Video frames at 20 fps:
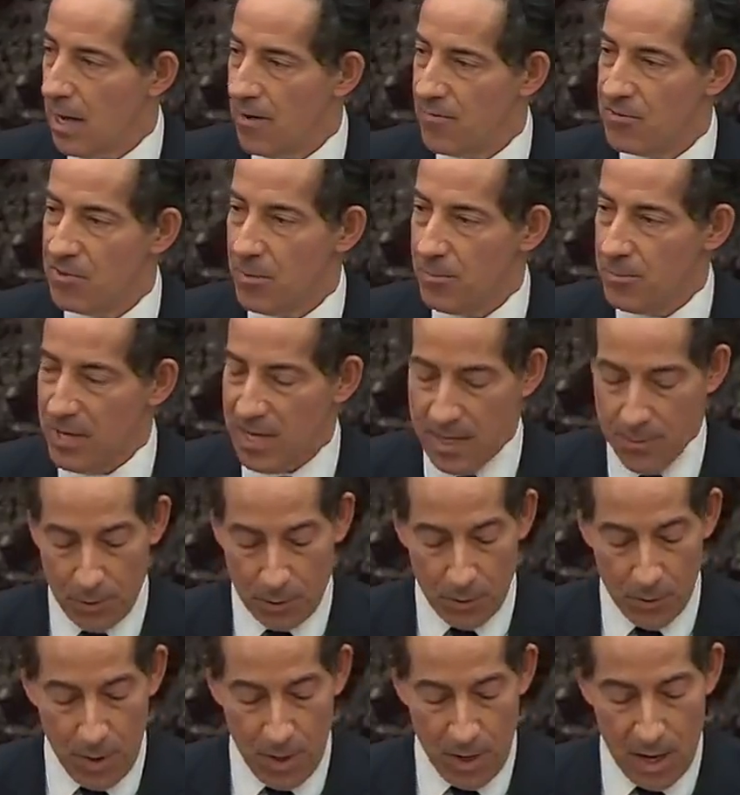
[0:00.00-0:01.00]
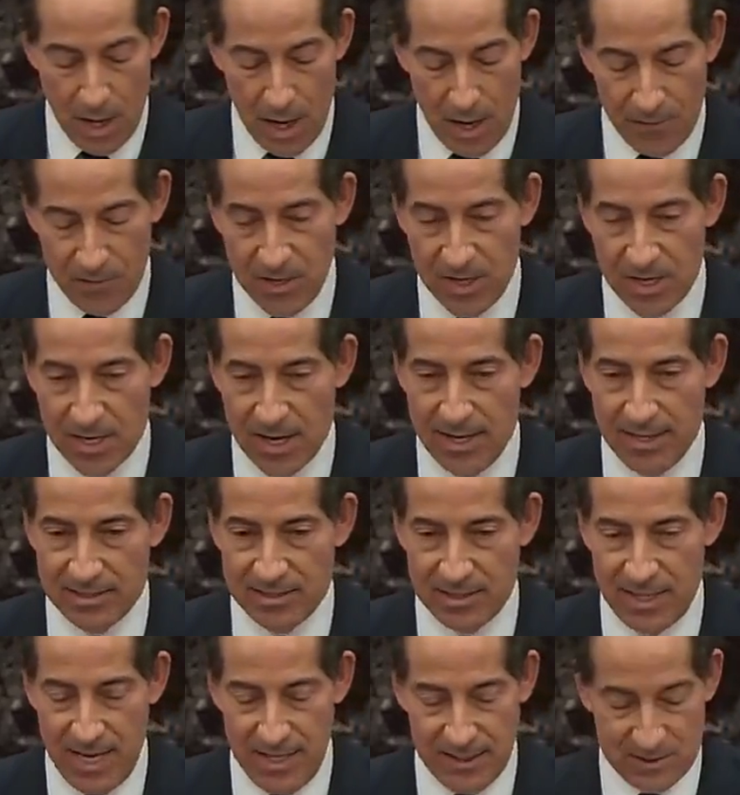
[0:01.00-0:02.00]
of the people of the United
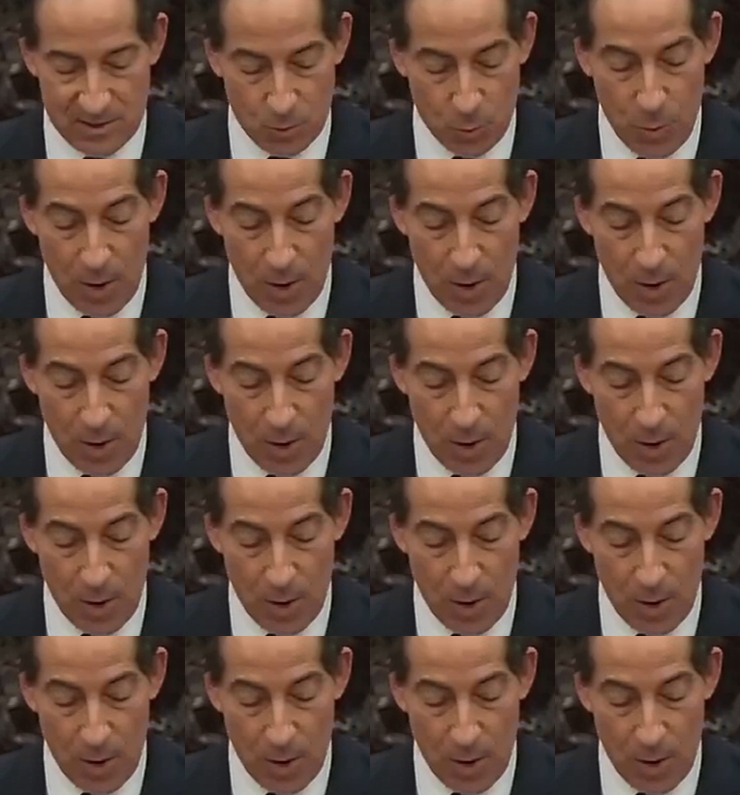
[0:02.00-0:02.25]
States.